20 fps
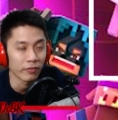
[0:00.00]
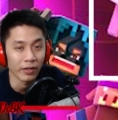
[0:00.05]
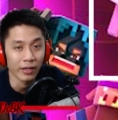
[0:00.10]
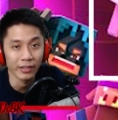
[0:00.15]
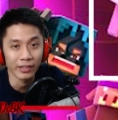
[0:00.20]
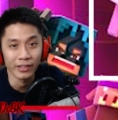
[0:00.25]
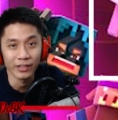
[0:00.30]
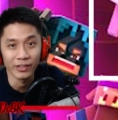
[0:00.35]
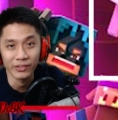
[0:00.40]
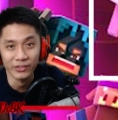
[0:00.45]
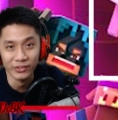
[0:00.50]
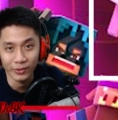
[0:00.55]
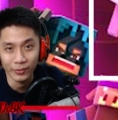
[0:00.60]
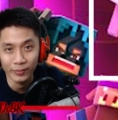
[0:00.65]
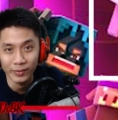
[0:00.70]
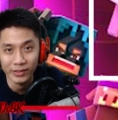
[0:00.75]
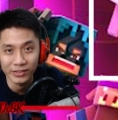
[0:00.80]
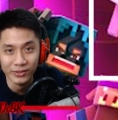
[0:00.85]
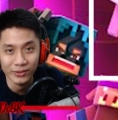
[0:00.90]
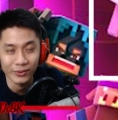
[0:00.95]
flying
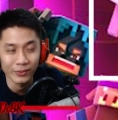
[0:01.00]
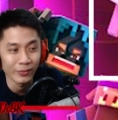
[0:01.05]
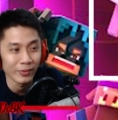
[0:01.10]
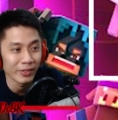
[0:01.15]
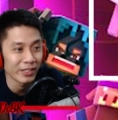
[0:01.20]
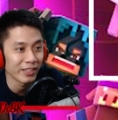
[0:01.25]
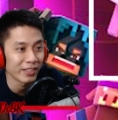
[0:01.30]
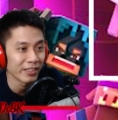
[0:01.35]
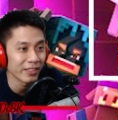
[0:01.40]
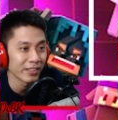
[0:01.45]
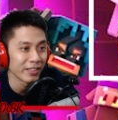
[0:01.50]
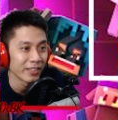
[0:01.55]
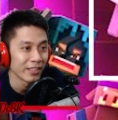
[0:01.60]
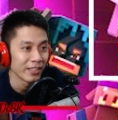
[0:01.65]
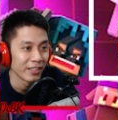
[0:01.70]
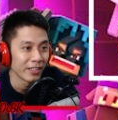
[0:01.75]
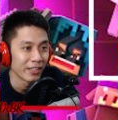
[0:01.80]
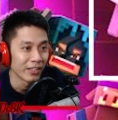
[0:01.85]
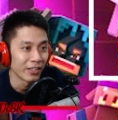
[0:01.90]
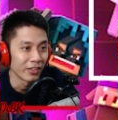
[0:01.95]
octopus to me.
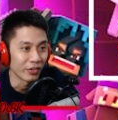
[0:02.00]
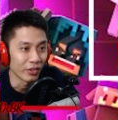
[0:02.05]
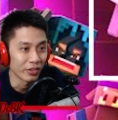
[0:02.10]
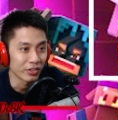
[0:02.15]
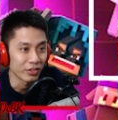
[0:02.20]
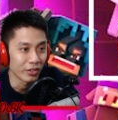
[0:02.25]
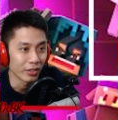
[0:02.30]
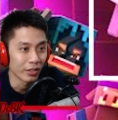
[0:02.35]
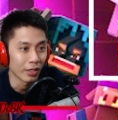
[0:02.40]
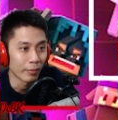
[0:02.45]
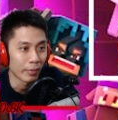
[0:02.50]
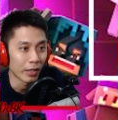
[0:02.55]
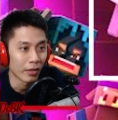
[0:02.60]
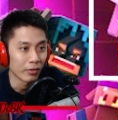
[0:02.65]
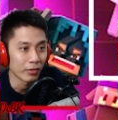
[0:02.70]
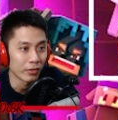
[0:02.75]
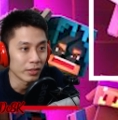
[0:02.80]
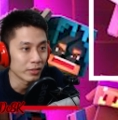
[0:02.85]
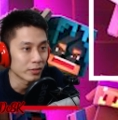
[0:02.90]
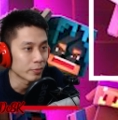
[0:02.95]
Not sure
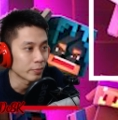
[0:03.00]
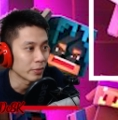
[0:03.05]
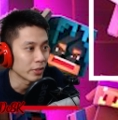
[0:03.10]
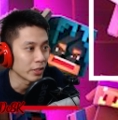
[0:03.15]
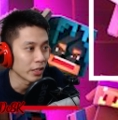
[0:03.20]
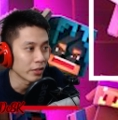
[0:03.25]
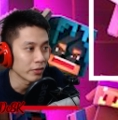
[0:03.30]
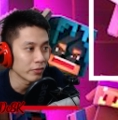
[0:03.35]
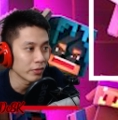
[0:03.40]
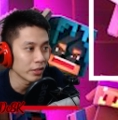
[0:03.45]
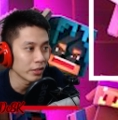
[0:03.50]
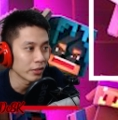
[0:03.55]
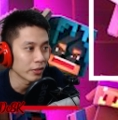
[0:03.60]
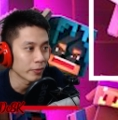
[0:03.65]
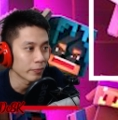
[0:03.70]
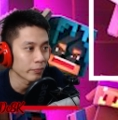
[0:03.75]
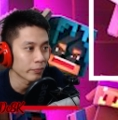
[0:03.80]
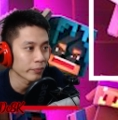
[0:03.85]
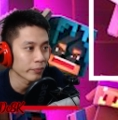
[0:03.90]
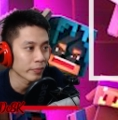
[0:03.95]
about its
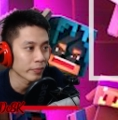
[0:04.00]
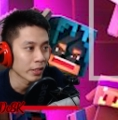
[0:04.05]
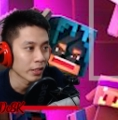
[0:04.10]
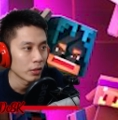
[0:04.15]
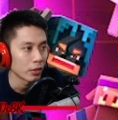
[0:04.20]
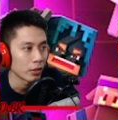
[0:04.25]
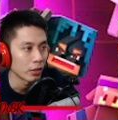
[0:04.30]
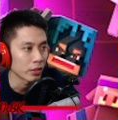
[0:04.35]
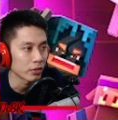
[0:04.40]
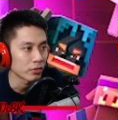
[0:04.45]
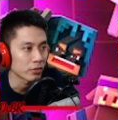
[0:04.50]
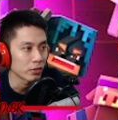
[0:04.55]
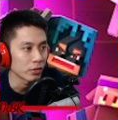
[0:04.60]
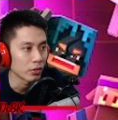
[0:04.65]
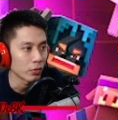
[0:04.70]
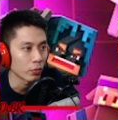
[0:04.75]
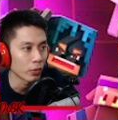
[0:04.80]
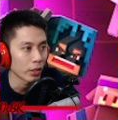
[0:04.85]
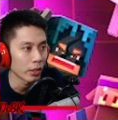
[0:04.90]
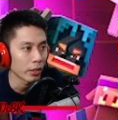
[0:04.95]
behavior. Let's
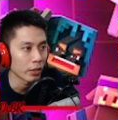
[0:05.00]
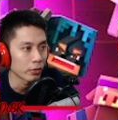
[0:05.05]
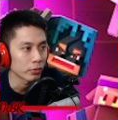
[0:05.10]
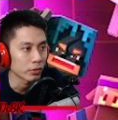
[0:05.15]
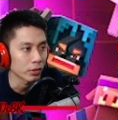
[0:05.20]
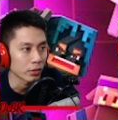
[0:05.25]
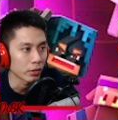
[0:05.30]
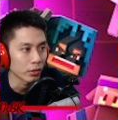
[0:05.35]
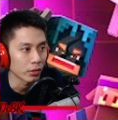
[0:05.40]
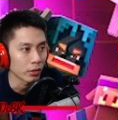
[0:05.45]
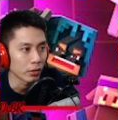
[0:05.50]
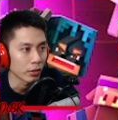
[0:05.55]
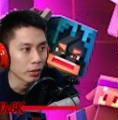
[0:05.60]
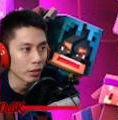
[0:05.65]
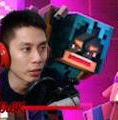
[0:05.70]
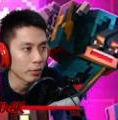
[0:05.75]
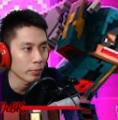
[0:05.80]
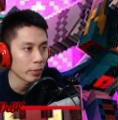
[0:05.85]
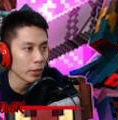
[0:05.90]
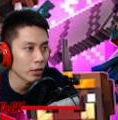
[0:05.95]
see what else. Uh,
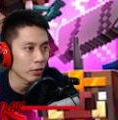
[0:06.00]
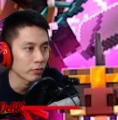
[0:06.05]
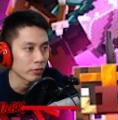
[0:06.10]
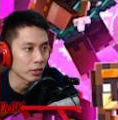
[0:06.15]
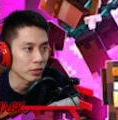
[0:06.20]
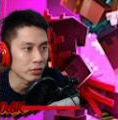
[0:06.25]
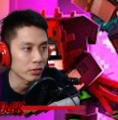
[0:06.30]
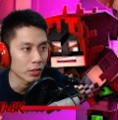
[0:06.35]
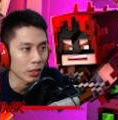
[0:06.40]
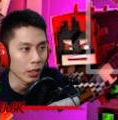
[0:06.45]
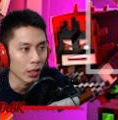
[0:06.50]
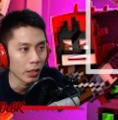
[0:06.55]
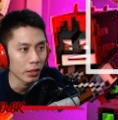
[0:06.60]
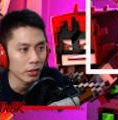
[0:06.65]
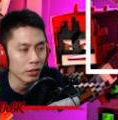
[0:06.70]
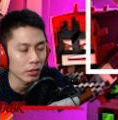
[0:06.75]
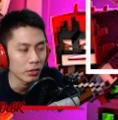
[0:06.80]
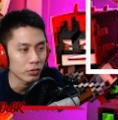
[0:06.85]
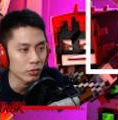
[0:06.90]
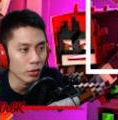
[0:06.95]
at the back of this guy,
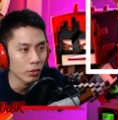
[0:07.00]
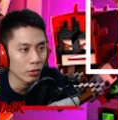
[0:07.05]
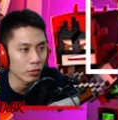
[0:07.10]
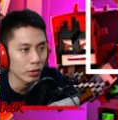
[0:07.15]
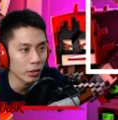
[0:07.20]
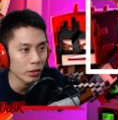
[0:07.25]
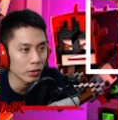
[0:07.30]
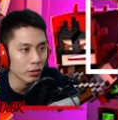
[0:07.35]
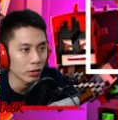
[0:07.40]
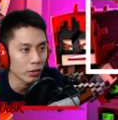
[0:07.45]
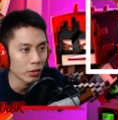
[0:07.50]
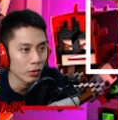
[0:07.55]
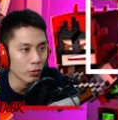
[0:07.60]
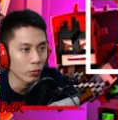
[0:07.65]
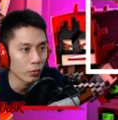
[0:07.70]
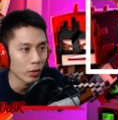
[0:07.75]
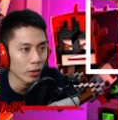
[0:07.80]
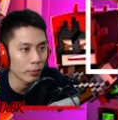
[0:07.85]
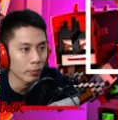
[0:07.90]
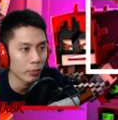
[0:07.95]
he is holding the new
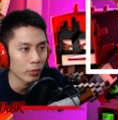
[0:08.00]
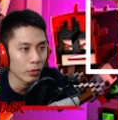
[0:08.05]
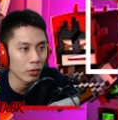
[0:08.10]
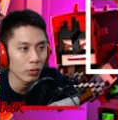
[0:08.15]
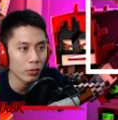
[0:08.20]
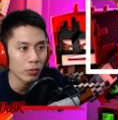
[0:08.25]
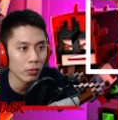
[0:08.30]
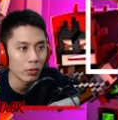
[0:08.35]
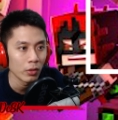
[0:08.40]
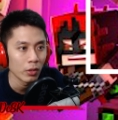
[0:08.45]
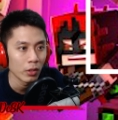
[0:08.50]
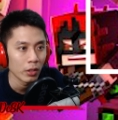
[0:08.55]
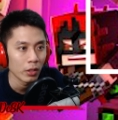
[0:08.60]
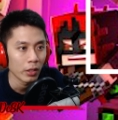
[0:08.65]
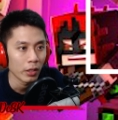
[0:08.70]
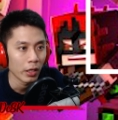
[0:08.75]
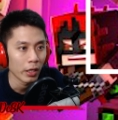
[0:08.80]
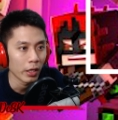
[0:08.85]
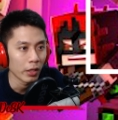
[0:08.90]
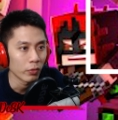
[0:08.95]
warp bow
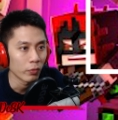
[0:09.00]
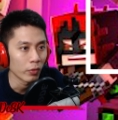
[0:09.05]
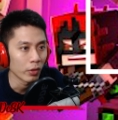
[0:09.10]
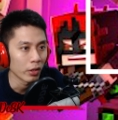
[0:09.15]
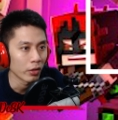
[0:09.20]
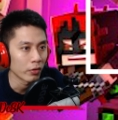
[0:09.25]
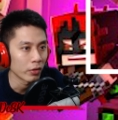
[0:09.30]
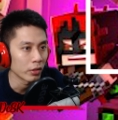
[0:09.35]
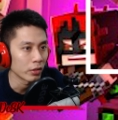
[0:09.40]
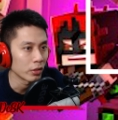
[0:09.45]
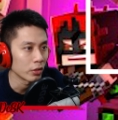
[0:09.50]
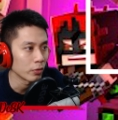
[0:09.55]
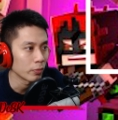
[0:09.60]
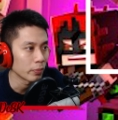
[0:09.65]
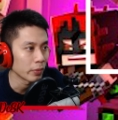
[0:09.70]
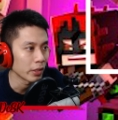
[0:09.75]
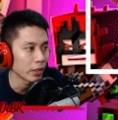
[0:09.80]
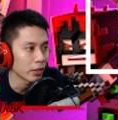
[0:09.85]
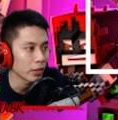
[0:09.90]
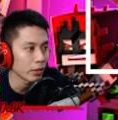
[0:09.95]
and wearing new
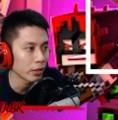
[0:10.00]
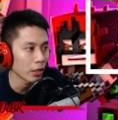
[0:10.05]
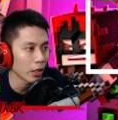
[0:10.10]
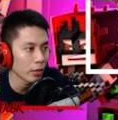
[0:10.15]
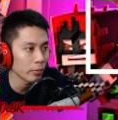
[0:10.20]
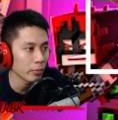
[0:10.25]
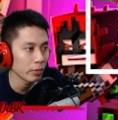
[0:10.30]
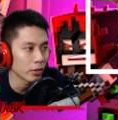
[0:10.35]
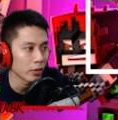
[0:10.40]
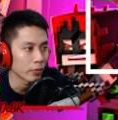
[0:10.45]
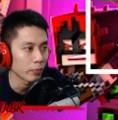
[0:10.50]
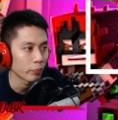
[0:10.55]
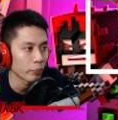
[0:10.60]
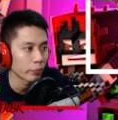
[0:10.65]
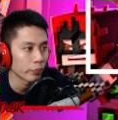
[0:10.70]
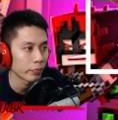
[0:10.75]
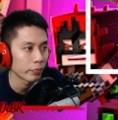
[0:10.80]
piglin armor.